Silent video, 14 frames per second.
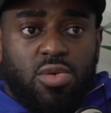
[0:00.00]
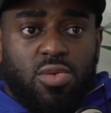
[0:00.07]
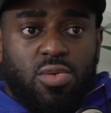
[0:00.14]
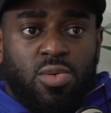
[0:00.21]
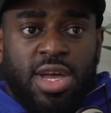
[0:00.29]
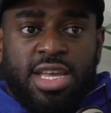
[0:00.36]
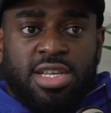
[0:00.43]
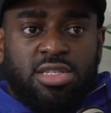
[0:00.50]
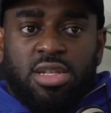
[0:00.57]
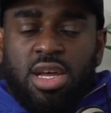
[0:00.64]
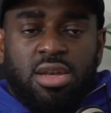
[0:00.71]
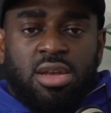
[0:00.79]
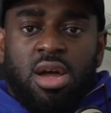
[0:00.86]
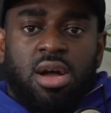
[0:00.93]
where he's just
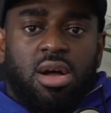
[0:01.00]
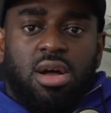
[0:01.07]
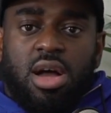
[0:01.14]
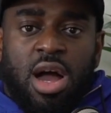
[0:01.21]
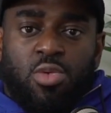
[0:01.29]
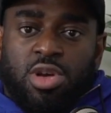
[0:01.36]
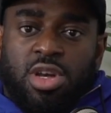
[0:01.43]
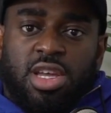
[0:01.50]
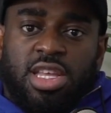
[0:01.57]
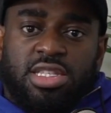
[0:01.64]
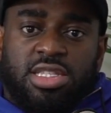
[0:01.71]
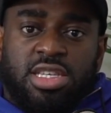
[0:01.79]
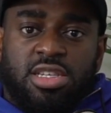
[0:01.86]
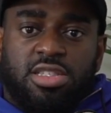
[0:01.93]
like, nah, I want to
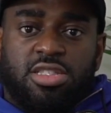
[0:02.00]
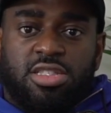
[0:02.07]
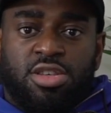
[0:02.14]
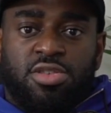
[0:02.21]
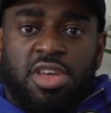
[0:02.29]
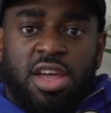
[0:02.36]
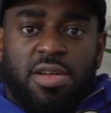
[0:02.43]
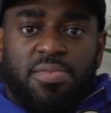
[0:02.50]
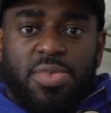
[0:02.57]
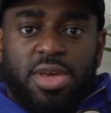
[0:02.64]
continue to do that.